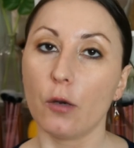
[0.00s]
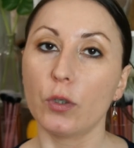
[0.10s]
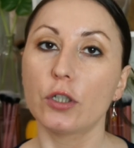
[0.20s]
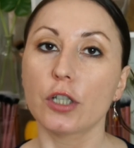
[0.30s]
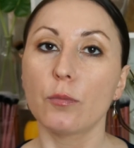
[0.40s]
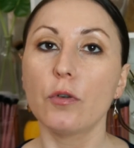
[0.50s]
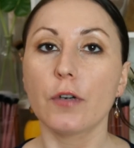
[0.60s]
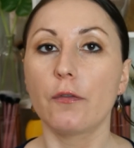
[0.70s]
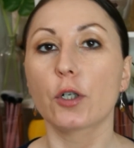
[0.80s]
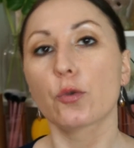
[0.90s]
we're gonna move
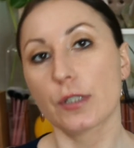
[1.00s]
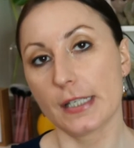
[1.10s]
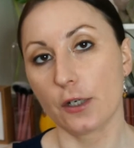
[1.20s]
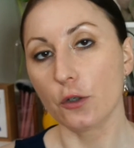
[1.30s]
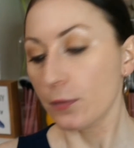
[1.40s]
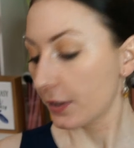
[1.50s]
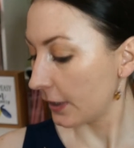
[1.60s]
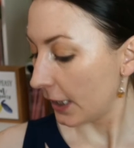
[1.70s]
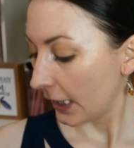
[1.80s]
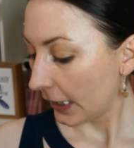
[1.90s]
over to serums.
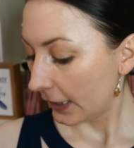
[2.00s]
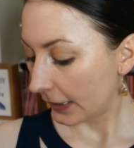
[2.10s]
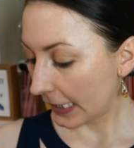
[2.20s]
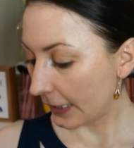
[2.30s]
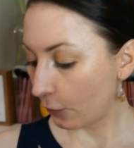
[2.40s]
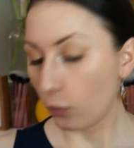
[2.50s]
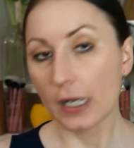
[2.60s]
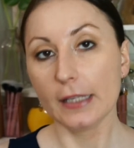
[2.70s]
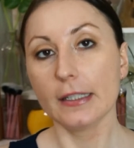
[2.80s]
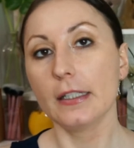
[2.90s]
The
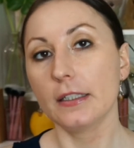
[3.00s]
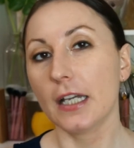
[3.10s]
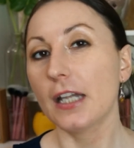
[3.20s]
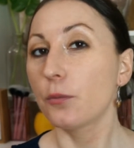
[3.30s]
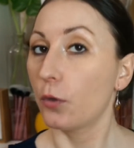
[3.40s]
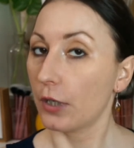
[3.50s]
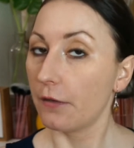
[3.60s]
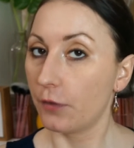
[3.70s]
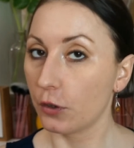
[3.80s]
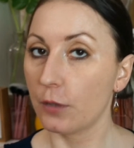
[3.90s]
one and more
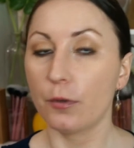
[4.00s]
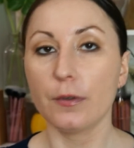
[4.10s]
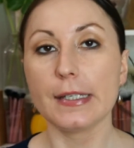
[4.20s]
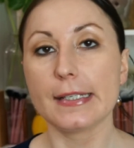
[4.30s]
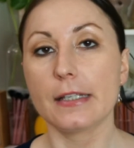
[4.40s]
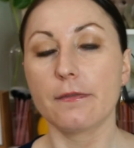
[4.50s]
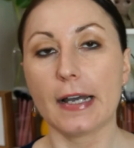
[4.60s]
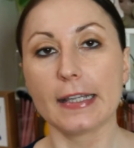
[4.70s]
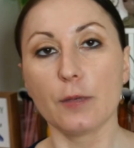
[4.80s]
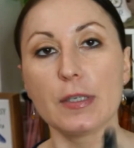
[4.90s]
affordable is the
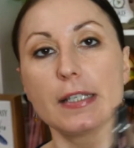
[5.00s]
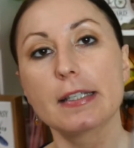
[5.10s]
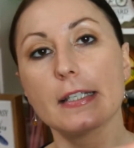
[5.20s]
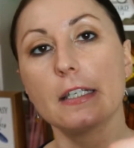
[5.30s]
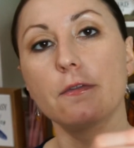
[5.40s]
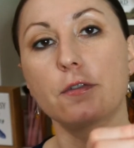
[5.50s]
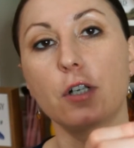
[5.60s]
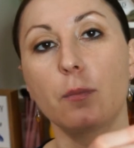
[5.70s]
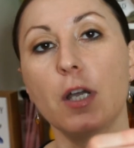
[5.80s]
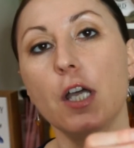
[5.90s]
vitamin C
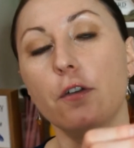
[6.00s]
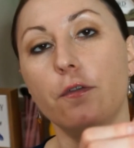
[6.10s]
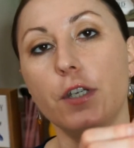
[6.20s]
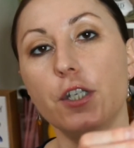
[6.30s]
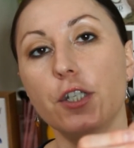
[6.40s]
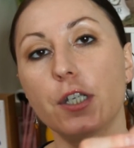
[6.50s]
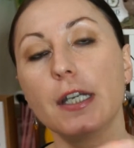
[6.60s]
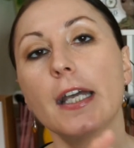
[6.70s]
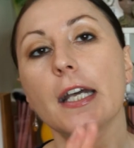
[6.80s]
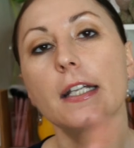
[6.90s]
from
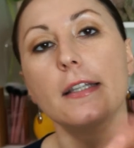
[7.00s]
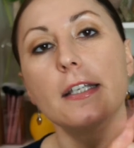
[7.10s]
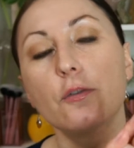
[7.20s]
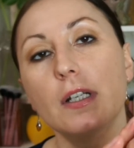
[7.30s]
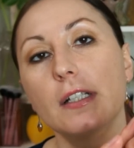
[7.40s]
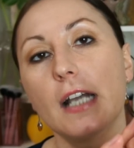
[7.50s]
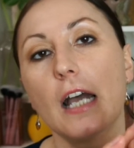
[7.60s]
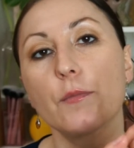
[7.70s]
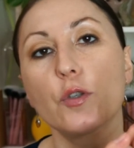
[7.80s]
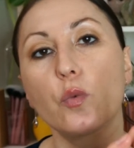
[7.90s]
Vichy. This one
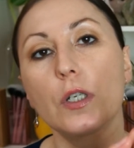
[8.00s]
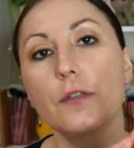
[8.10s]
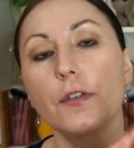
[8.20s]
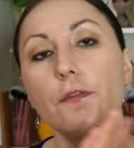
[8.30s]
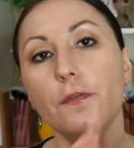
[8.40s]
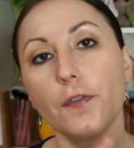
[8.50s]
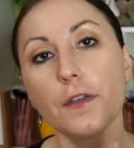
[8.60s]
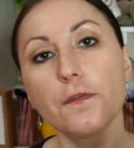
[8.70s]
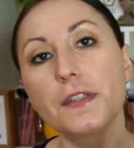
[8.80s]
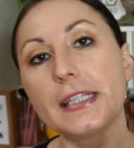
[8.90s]
comes with
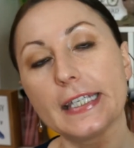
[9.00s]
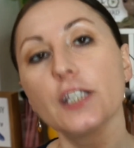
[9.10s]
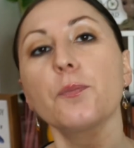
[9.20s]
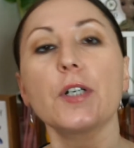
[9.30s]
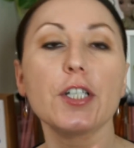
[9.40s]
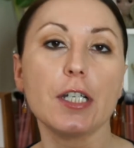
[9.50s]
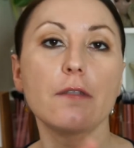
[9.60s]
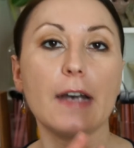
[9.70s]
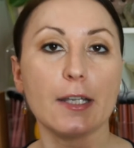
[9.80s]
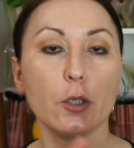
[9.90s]
15%
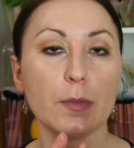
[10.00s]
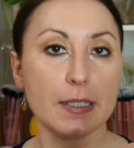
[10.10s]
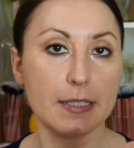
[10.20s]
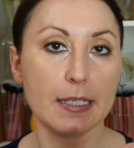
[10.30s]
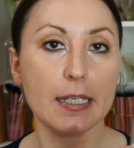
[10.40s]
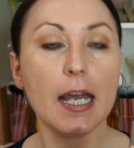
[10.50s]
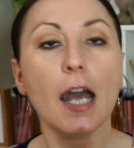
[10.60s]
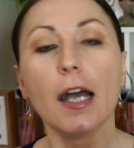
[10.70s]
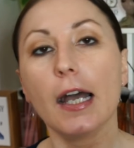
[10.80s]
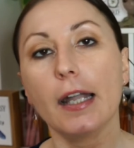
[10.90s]
vitamin C
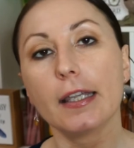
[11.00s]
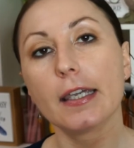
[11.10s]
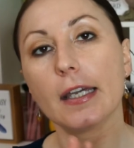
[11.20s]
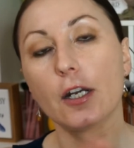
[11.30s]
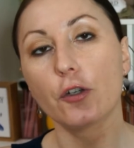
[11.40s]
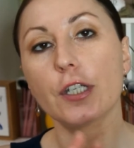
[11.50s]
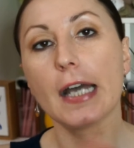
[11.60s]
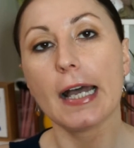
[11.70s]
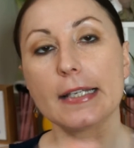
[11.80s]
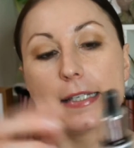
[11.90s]
and hyaluronic
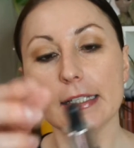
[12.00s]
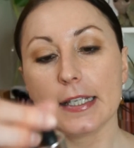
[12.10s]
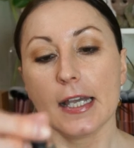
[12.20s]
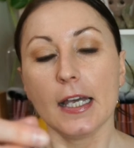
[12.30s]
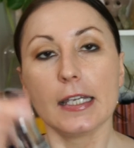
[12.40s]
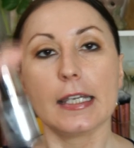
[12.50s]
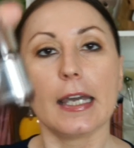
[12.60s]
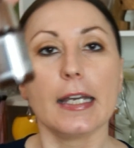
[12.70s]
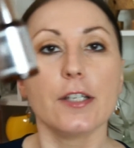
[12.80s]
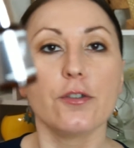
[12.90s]
acid.
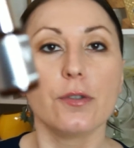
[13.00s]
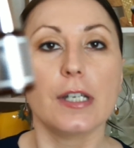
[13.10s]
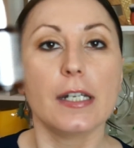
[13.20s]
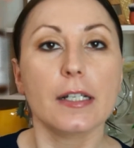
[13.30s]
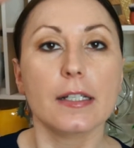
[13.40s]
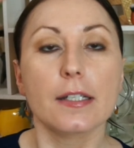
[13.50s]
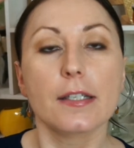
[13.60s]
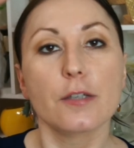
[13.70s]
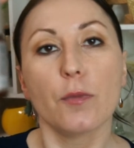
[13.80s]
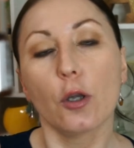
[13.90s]
Yes, you're getting this
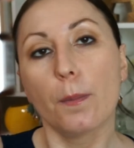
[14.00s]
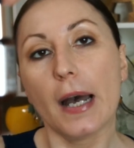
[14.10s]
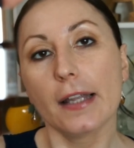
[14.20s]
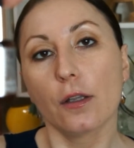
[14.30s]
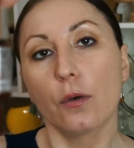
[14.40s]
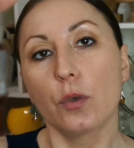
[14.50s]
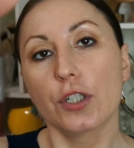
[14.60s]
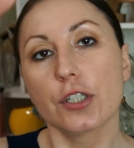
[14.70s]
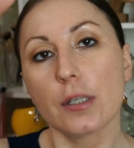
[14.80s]
small bottle, which is, I